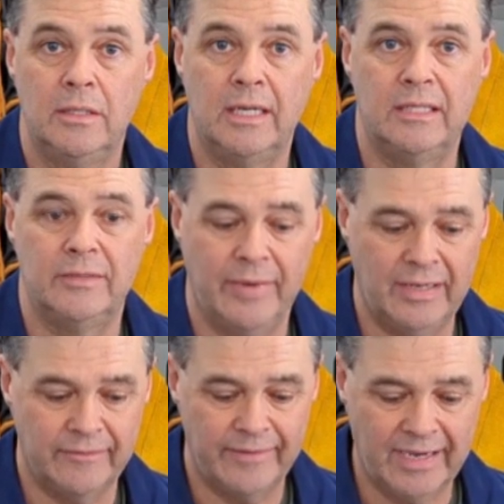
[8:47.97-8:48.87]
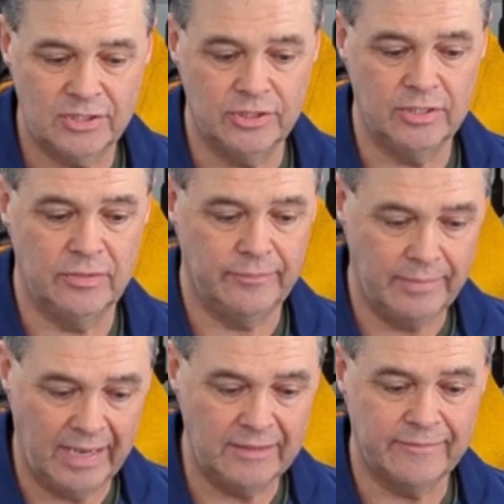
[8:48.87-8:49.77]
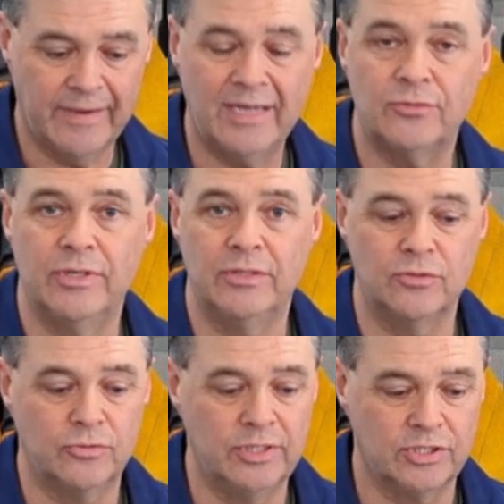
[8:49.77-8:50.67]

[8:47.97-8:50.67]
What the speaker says: And in the manufacturing industry,